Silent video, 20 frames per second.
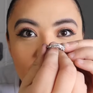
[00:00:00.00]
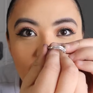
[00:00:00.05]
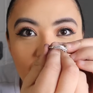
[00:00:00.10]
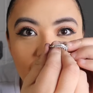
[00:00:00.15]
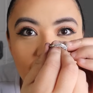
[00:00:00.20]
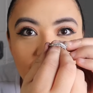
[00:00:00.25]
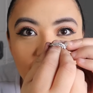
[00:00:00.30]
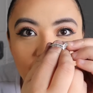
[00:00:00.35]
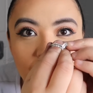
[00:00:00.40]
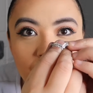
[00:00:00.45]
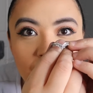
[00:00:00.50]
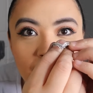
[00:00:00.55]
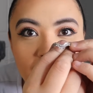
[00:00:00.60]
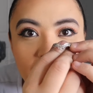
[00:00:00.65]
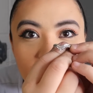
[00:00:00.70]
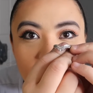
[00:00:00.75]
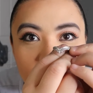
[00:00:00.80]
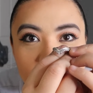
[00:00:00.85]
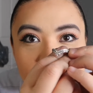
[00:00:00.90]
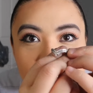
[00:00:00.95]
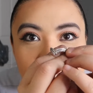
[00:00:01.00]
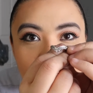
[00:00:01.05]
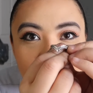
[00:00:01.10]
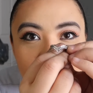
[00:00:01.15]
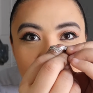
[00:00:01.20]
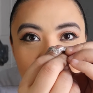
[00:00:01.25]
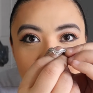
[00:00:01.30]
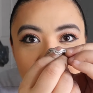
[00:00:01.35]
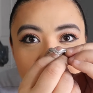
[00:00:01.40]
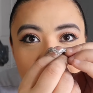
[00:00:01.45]
go from being not
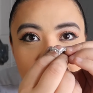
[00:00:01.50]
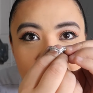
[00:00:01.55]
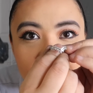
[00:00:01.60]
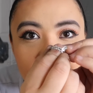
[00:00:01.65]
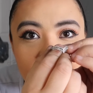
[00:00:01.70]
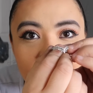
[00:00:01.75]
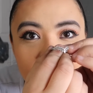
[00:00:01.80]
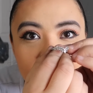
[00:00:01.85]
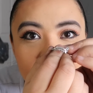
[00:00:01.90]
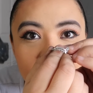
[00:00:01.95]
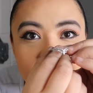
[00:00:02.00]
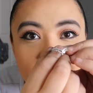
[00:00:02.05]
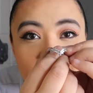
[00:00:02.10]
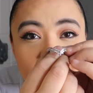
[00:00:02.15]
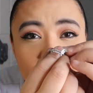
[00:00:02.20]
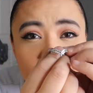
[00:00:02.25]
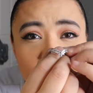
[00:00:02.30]
shiny to